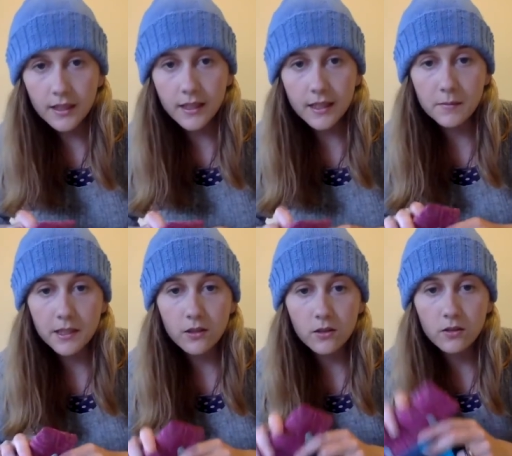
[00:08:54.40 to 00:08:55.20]
They're
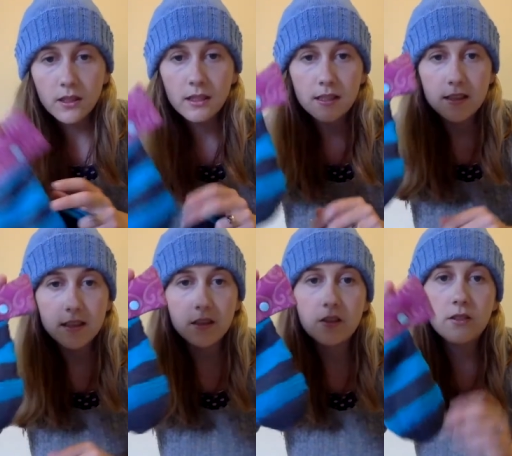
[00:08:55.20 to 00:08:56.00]
coming along.
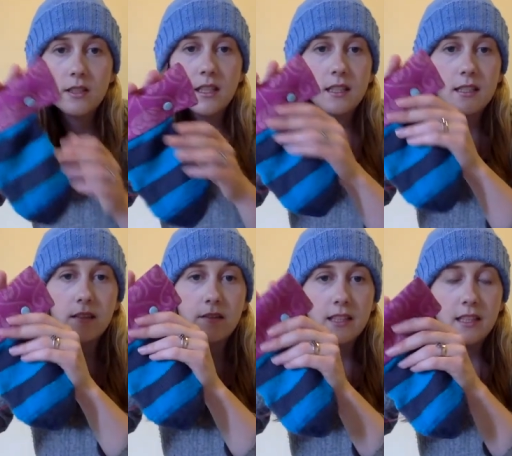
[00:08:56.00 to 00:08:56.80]
Still using this
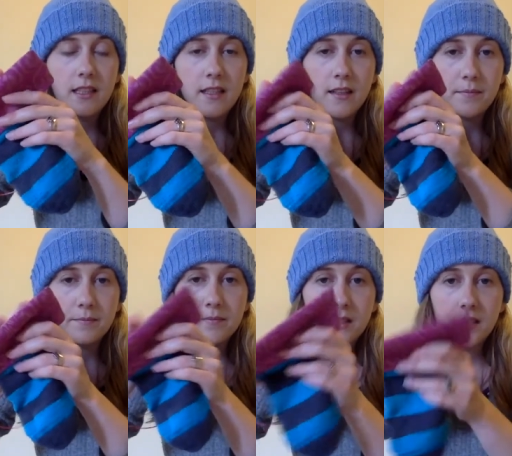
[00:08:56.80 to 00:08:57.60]
lovely
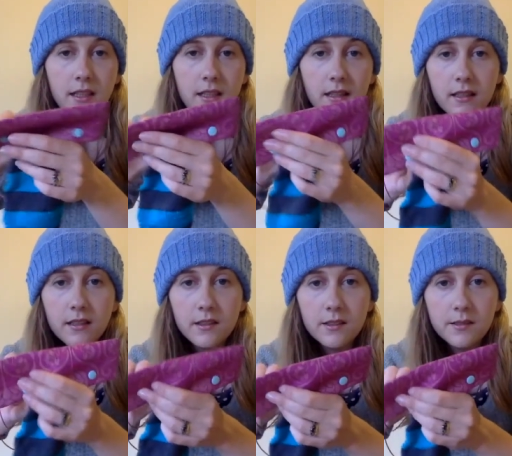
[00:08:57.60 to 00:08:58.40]
um,
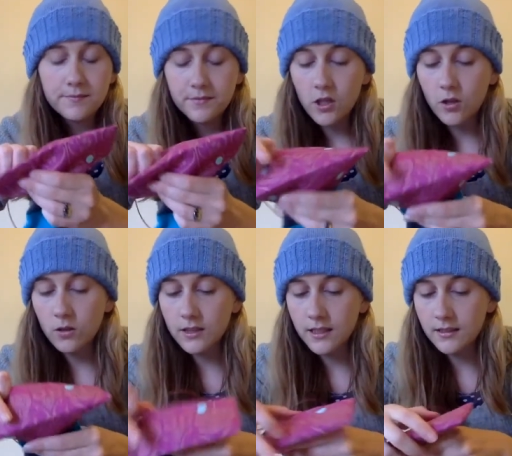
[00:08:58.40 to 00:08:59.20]
little
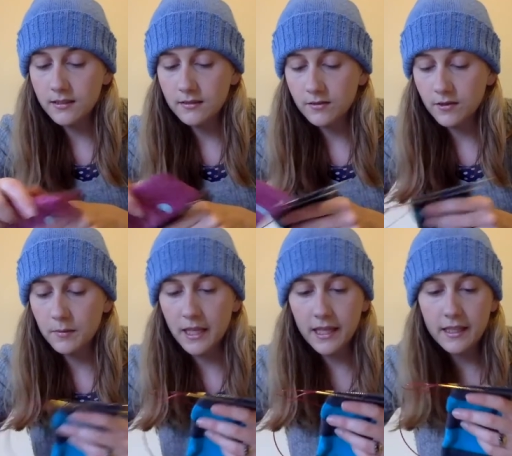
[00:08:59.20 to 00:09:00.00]
holder
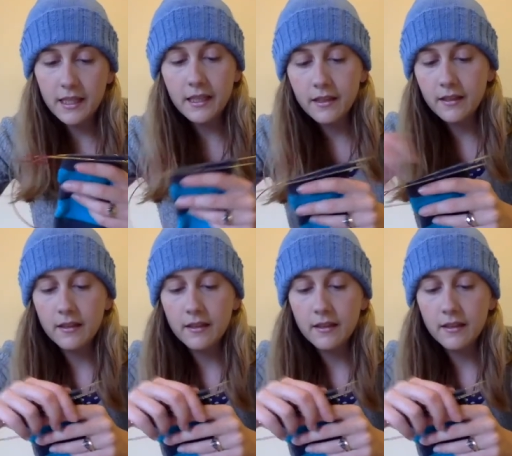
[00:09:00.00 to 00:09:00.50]
from Andy.